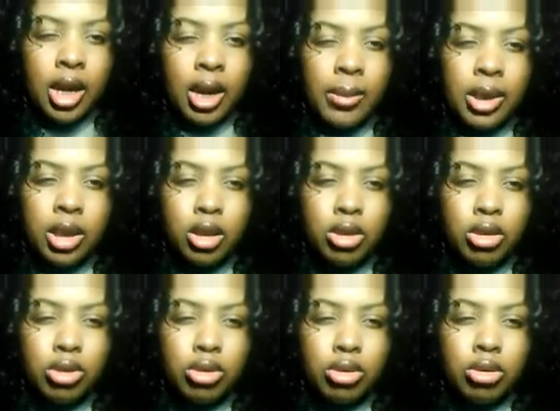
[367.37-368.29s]
I'm gonna need
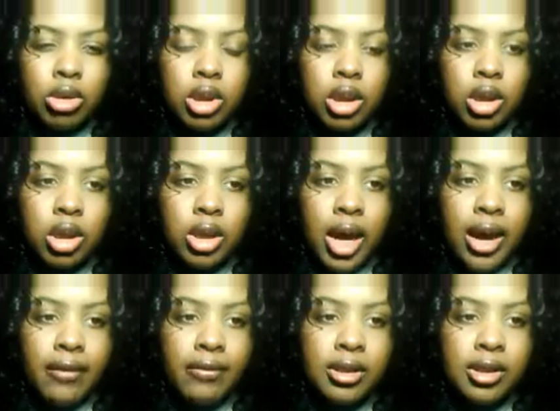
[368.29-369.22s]
you to not
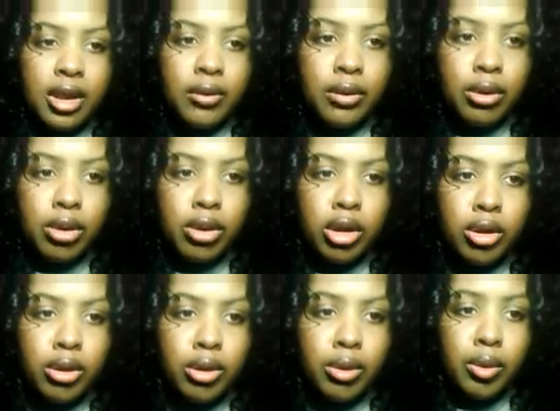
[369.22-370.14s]
have your cell phone on
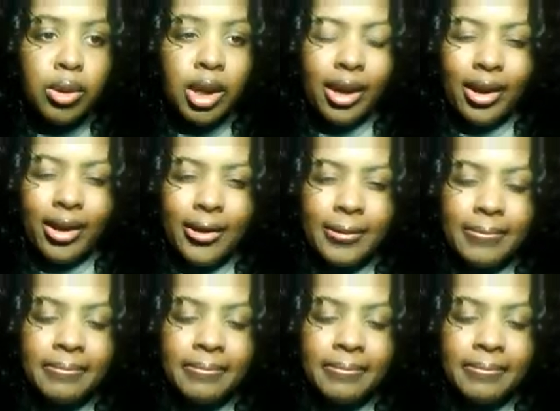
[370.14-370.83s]
you. Like,